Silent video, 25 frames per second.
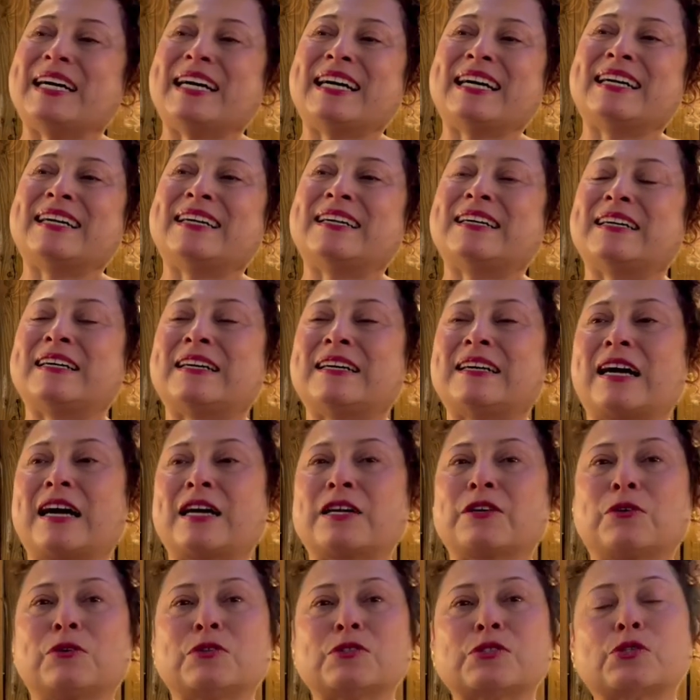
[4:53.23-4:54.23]

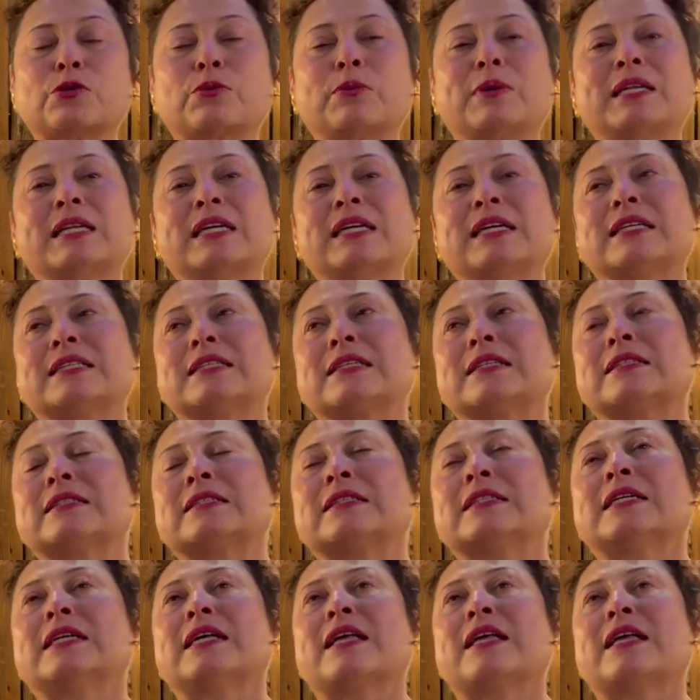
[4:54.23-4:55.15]
I also want to